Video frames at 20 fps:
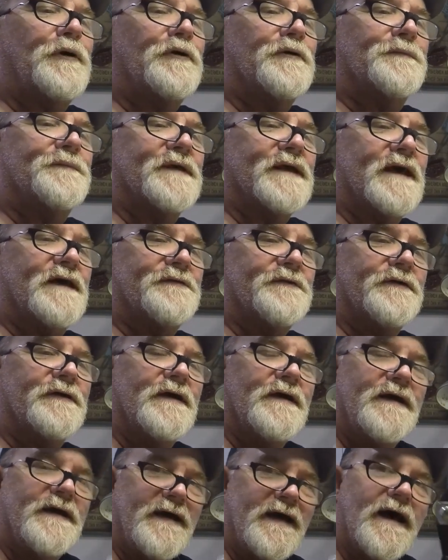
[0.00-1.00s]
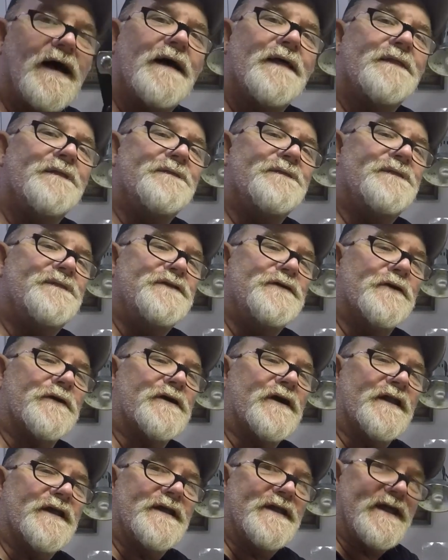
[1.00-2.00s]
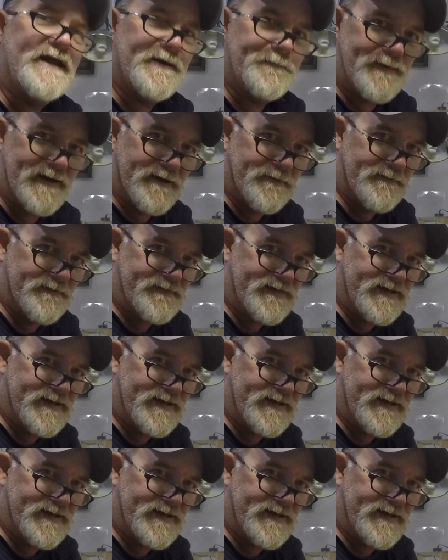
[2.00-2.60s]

hold them together. You're going to need a pair of